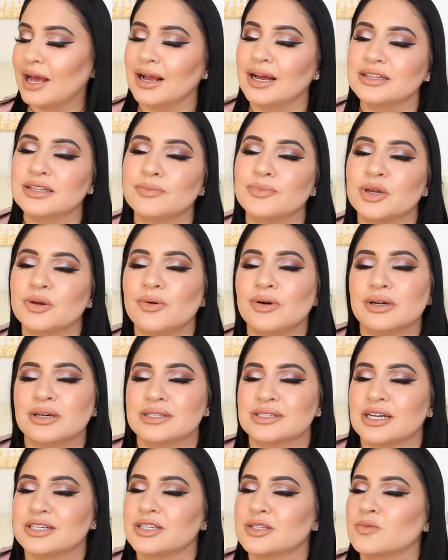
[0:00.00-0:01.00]
I got the big one
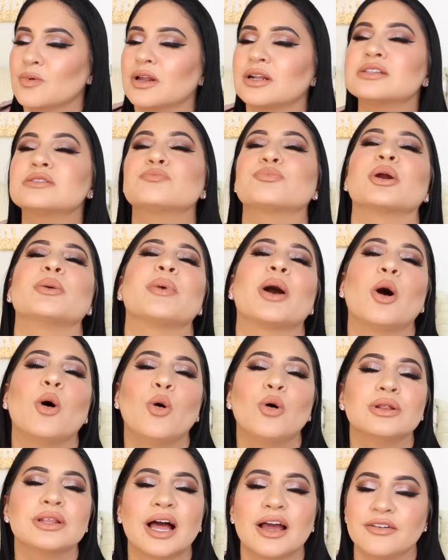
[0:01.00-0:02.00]
because I just want to spray my
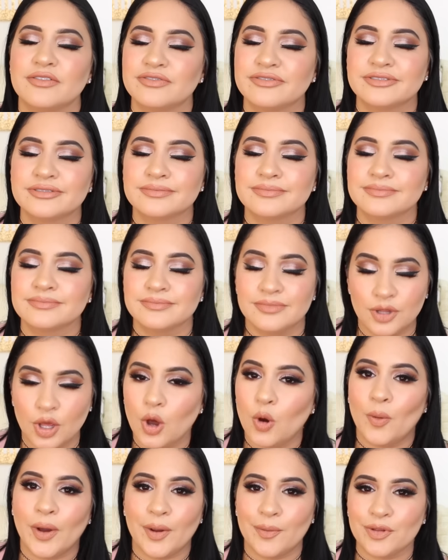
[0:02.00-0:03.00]
whole life
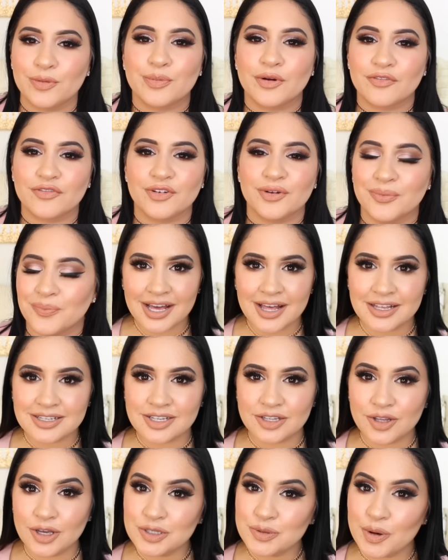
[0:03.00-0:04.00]
away with perfume.
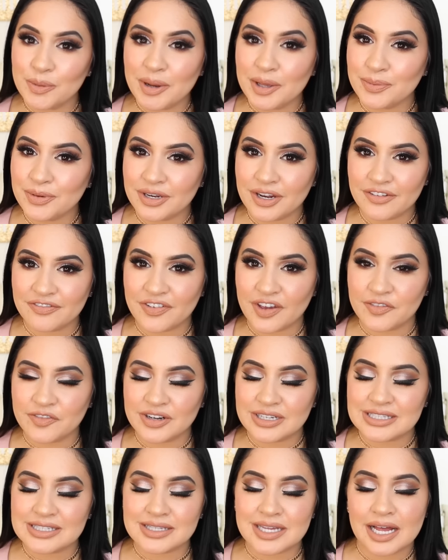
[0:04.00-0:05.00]
So those were my beauty
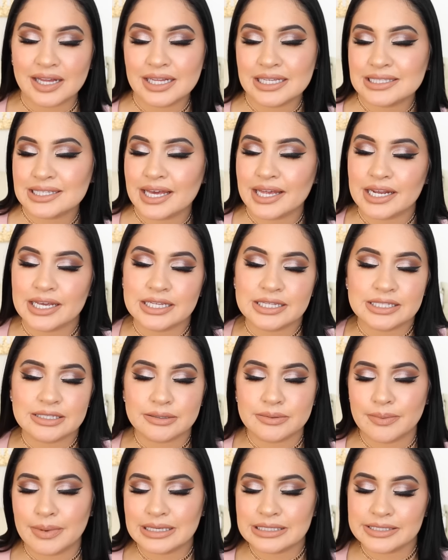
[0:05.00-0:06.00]
favorites. Now let's get
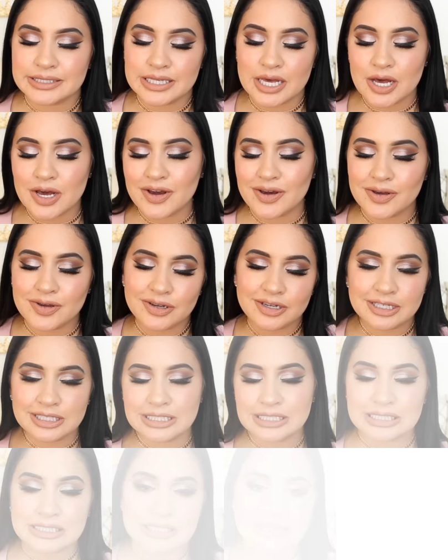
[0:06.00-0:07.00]
into my songs.
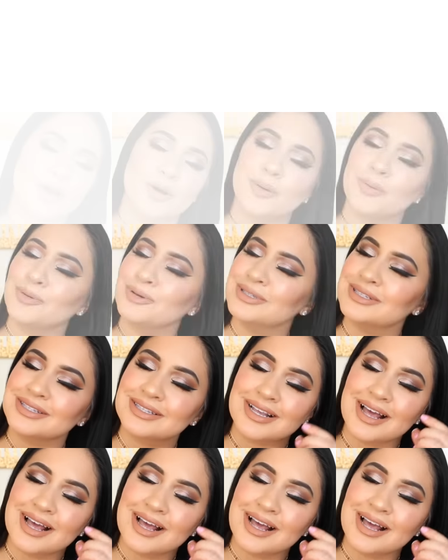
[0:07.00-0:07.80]
Voy